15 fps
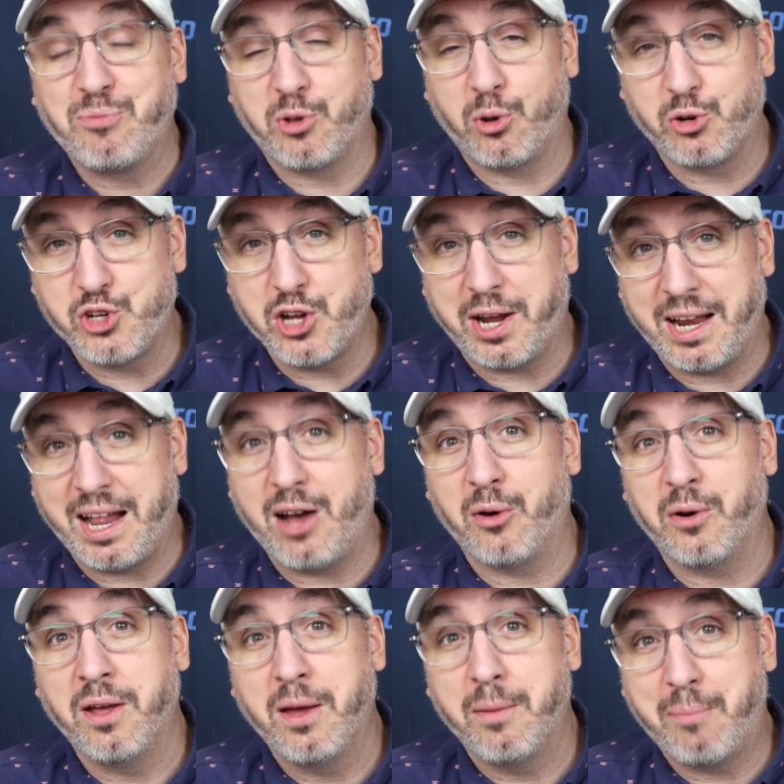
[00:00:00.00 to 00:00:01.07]
Go check it
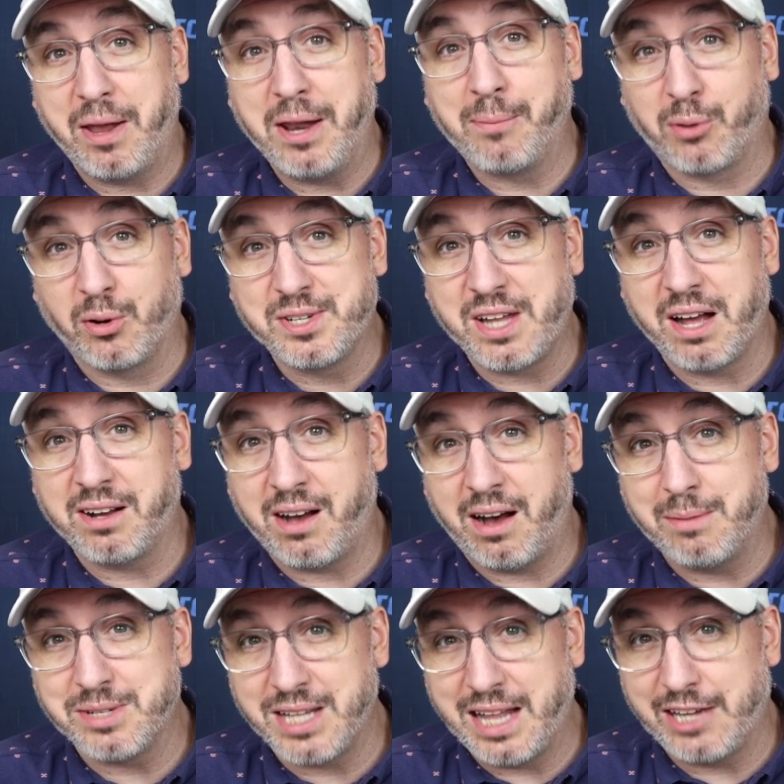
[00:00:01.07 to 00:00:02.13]
out.
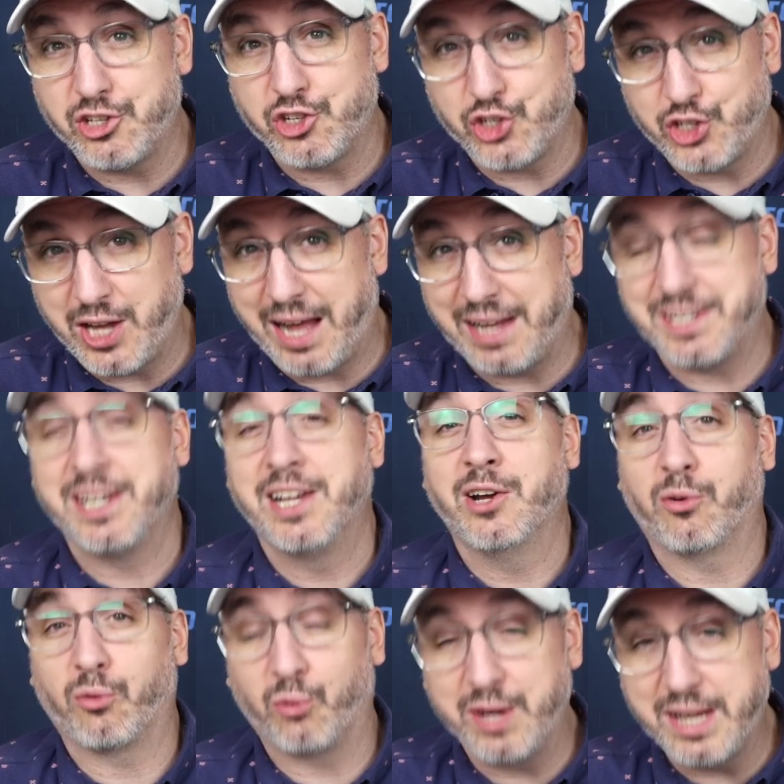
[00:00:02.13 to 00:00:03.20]
BettingPros.com/chat.
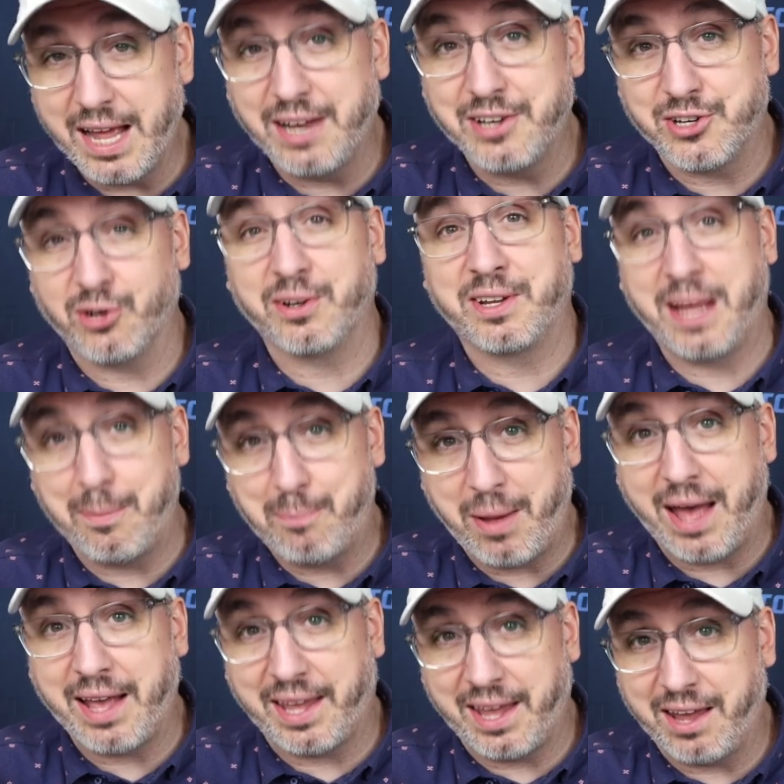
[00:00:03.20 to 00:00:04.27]
Re-enter. Get
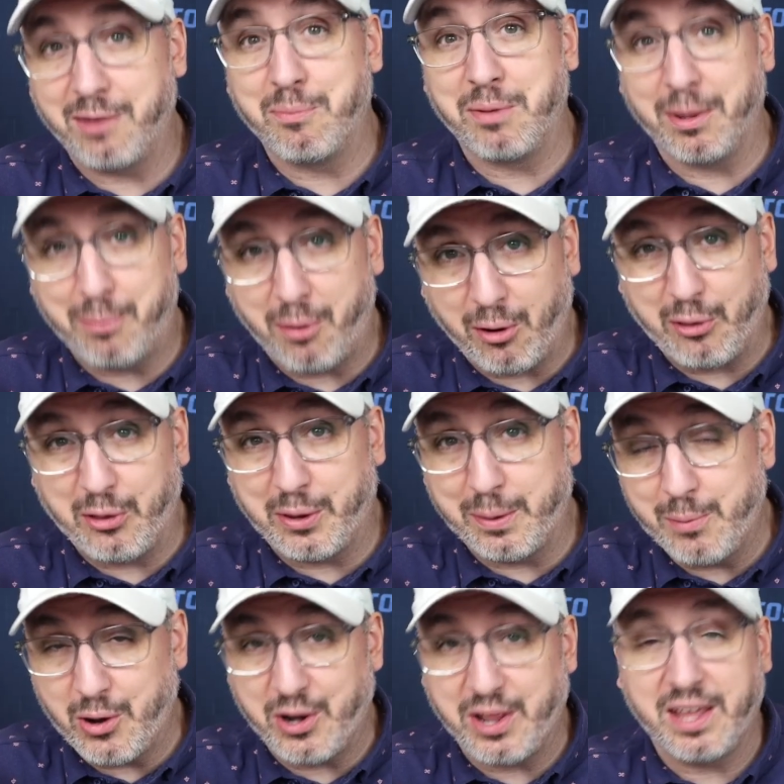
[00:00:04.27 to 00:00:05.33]
back in. Be a part of the
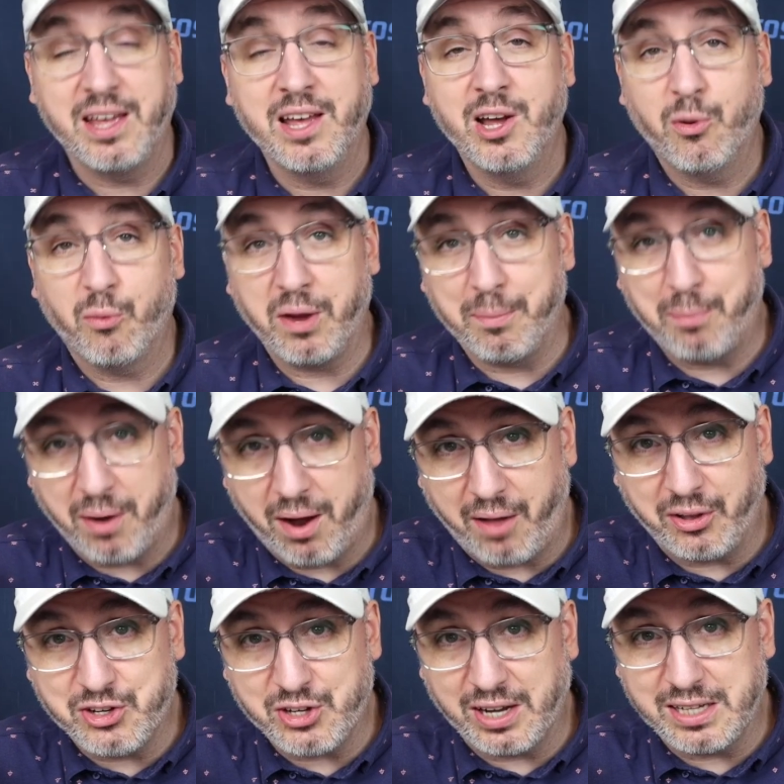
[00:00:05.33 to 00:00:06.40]
community. We
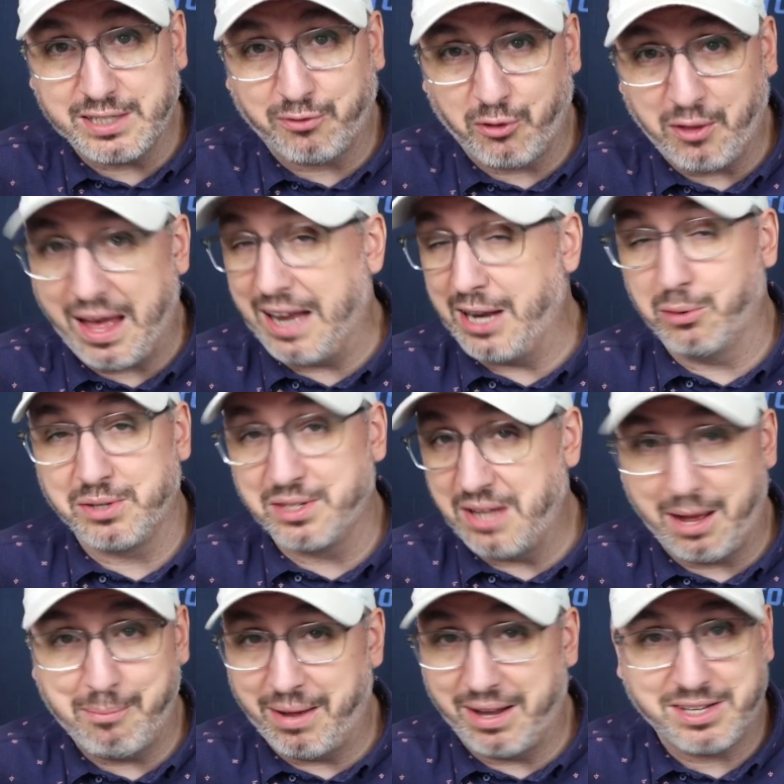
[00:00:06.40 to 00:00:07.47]
apologize for that. It was
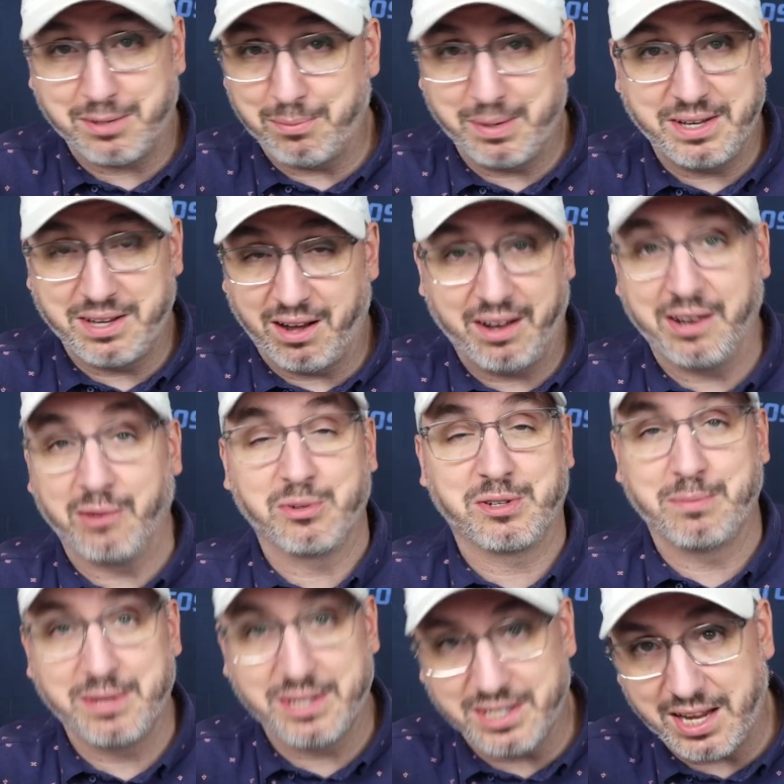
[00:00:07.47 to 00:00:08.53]
not meant to be done. It was
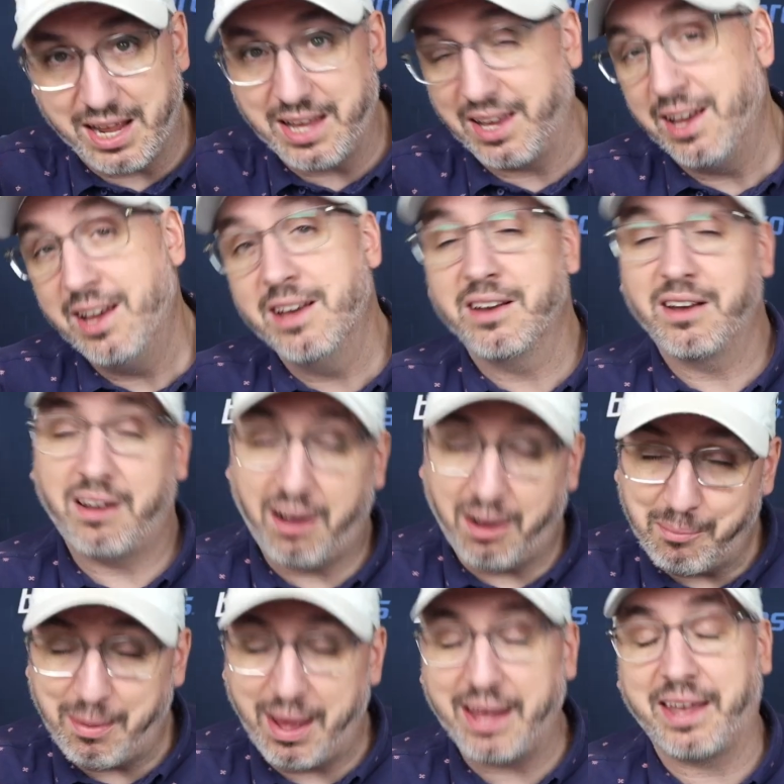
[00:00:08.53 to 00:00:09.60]
a mistake.
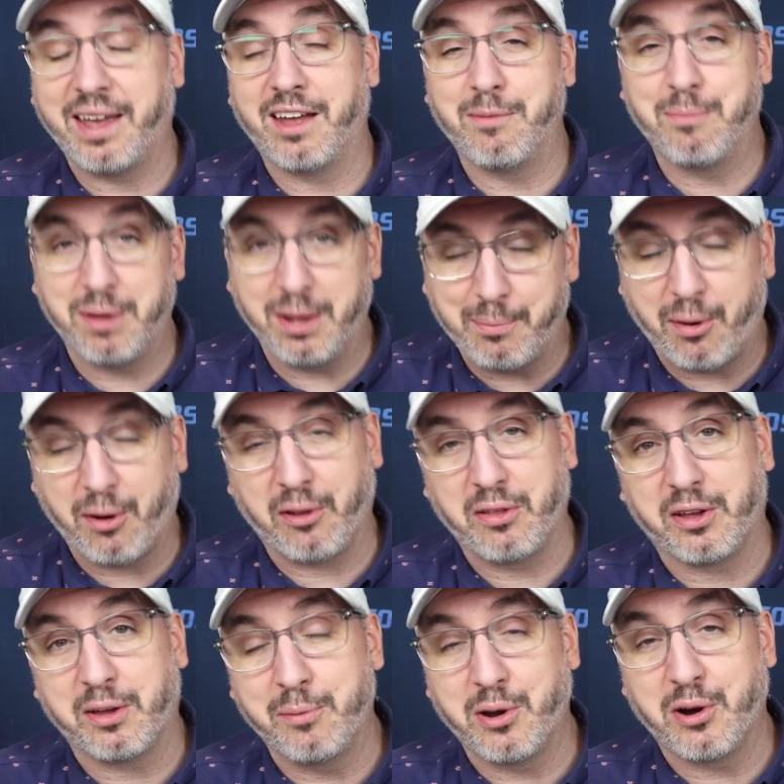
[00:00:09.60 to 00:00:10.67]
Come back in. Be a part of
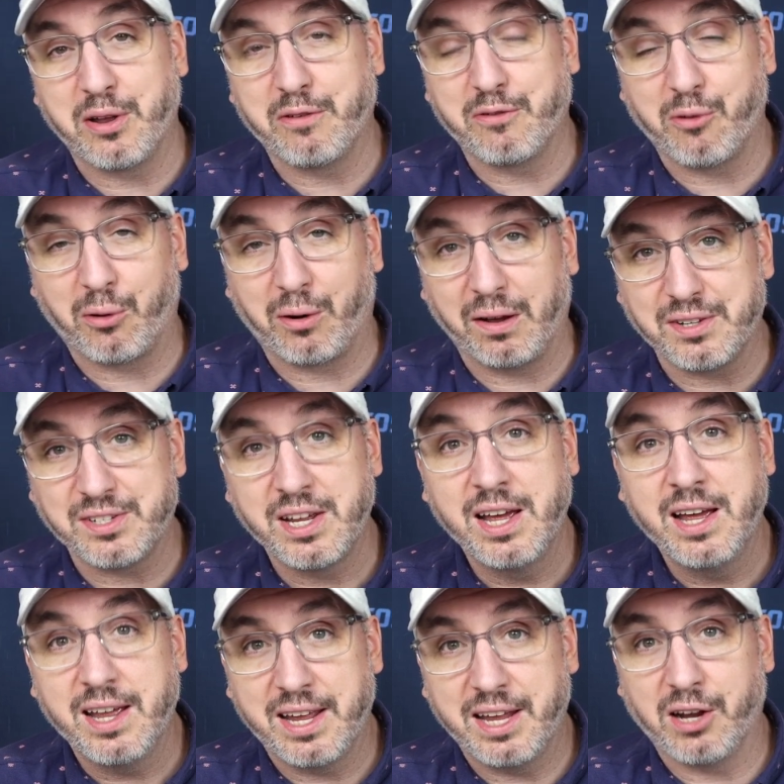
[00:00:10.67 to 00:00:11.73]
the community for us
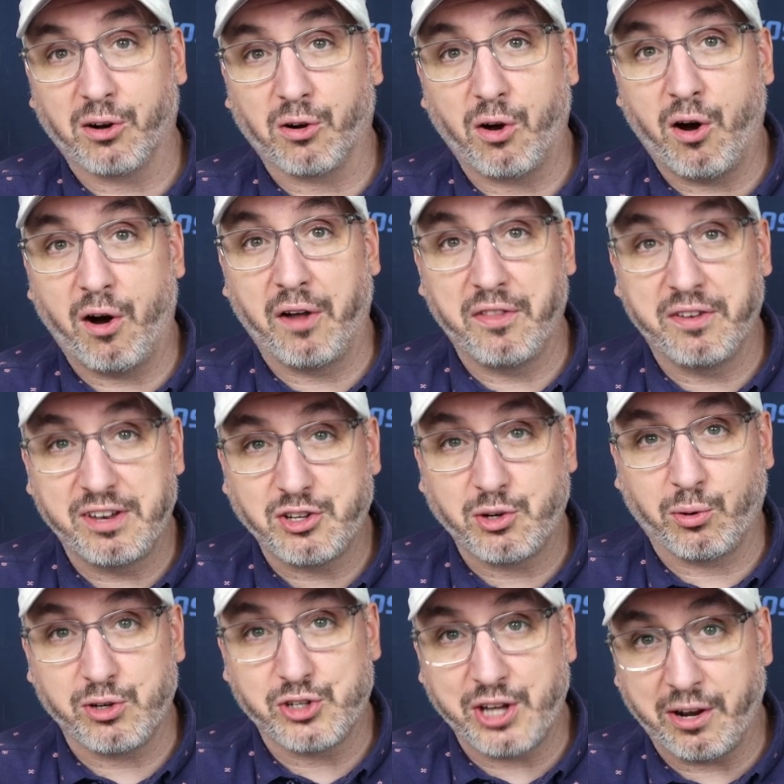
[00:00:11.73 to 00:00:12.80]
here on the
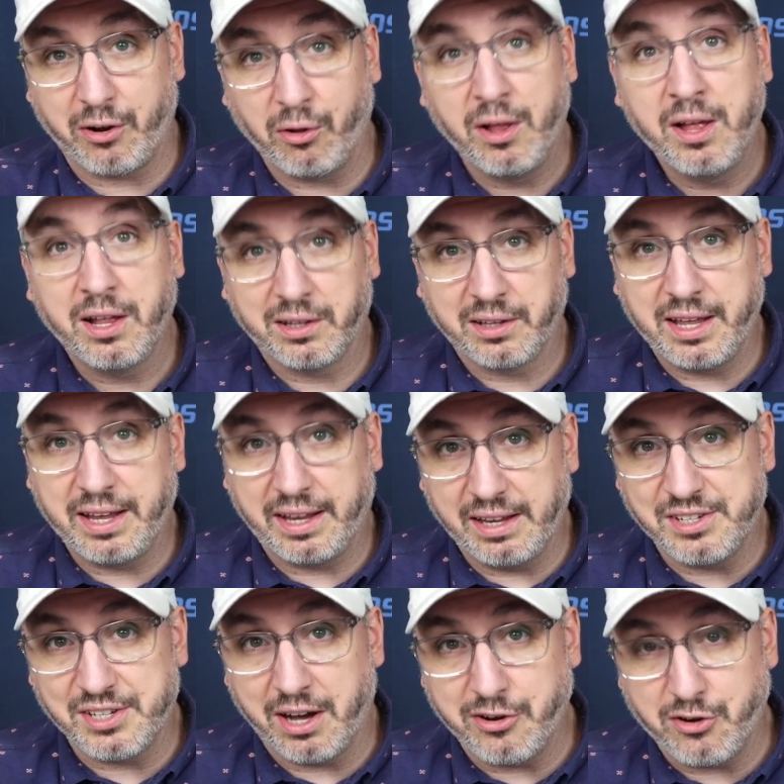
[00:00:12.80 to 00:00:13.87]
Discord channel. Link
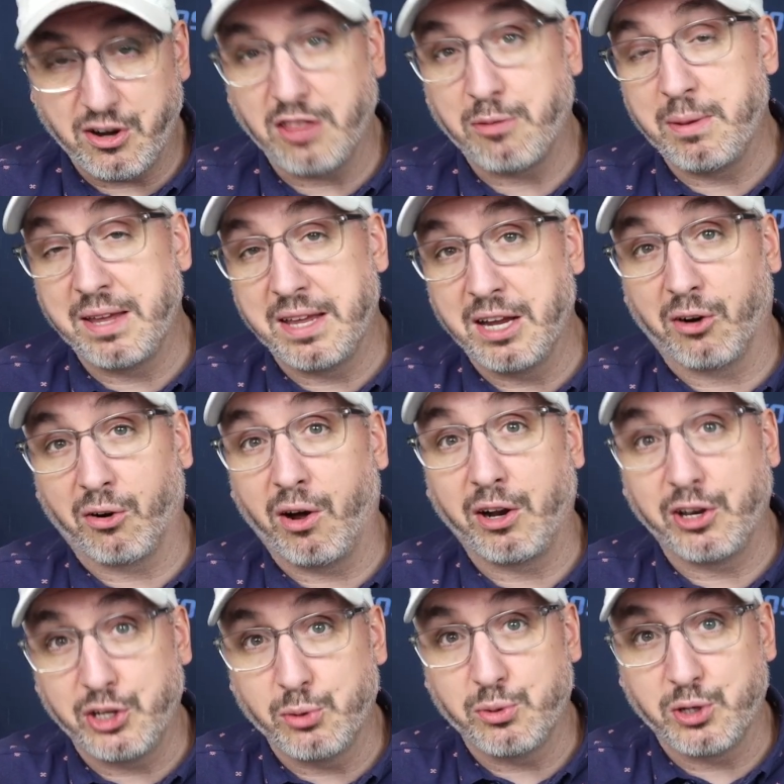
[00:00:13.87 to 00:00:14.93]
is underneath me here
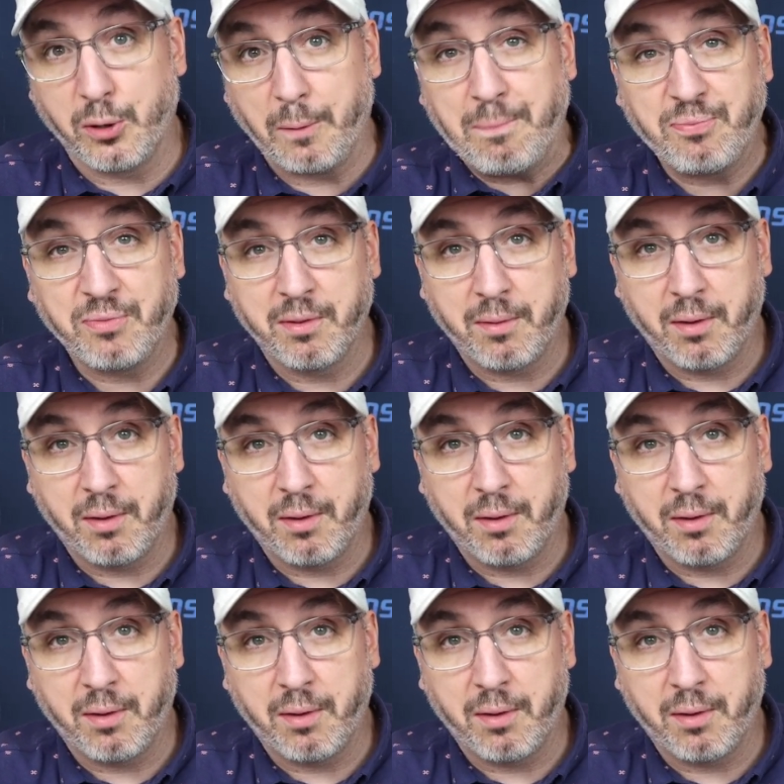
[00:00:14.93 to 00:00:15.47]
on YouTube.